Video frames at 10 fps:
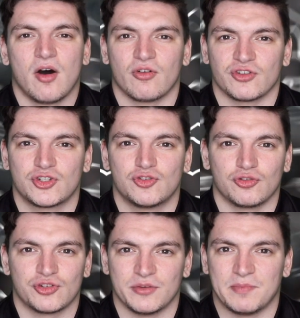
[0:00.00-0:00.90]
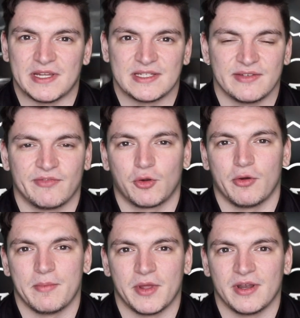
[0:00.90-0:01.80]
on structured pieces of
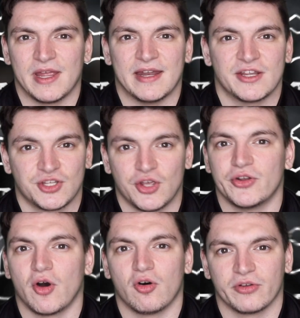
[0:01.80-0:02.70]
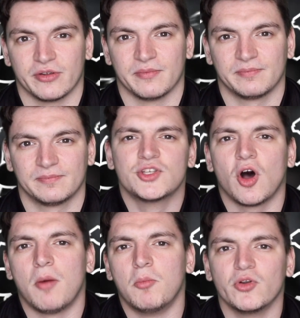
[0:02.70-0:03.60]
equipment in a certain order.
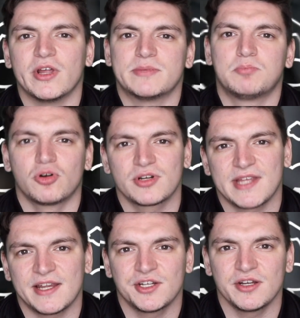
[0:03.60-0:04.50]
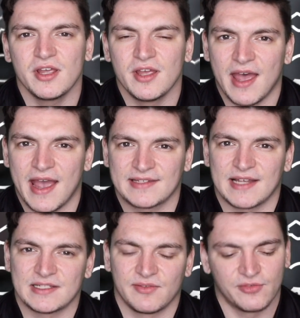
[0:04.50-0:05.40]
So on Monday's push session,
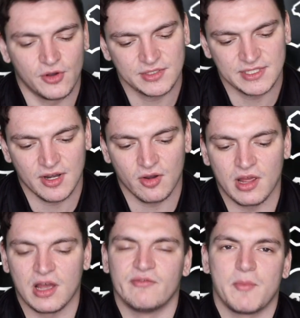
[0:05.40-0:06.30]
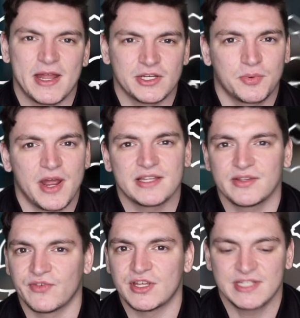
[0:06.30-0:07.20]
exercises I'm focusing on are the bench
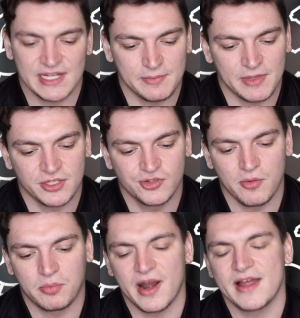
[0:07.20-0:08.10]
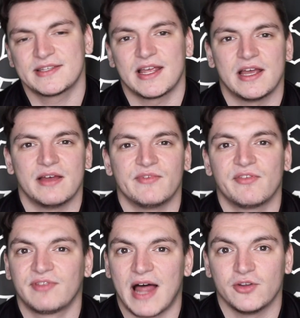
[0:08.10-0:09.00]
press, the seated military press, and the
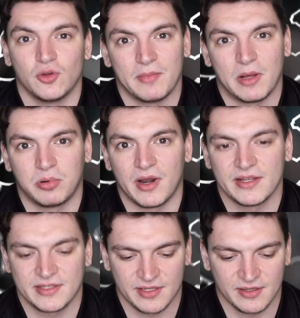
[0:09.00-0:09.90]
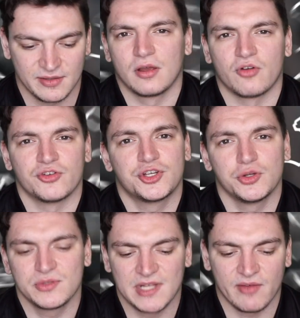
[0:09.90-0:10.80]
flat dumbbell press. On
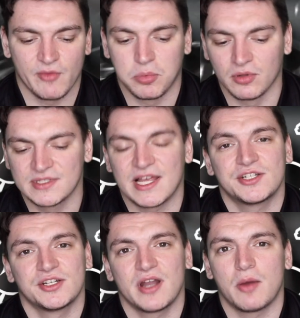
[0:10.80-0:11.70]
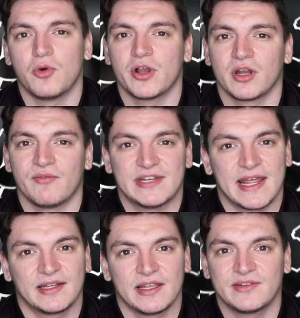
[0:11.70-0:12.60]
Tuesday on the pull session, I'm working on the
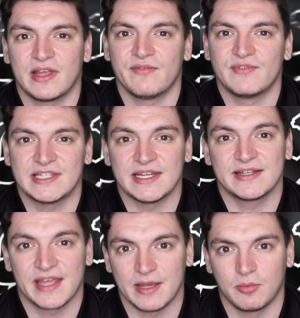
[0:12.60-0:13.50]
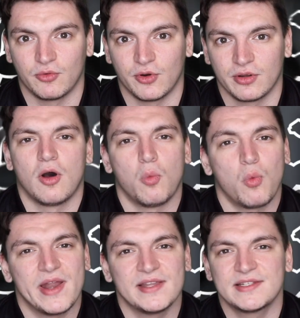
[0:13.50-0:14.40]
deadlift and the seated cable row.
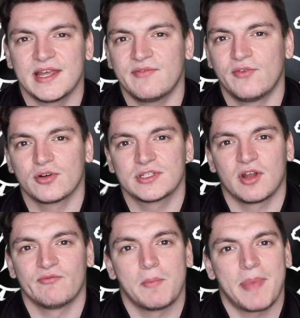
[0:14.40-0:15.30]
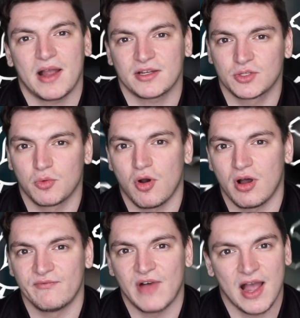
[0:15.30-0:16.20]
On Wednesday, focusing on the back
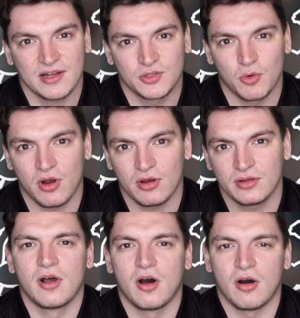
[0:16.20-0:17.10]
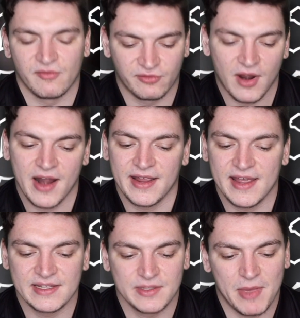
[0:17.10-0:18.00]
squat and the hack squat. On
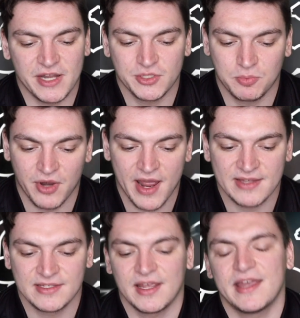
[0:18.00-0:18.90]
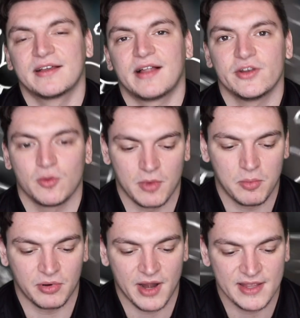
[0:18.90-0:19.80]
Friday, it's a bench press, incline
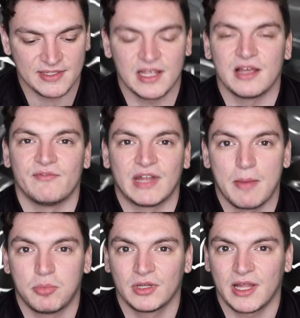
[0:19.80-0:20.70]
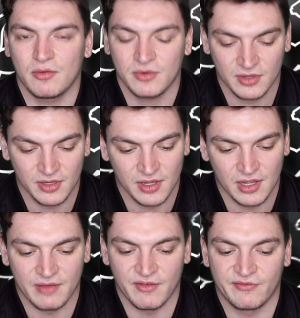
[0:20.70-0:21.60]
dumbbell press, and the lat pull down.
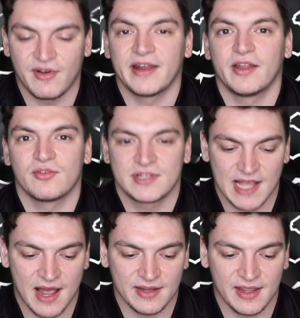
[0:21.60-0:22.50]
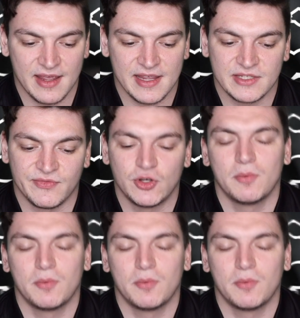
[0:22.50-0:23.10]
And then finally on Saturday, it's the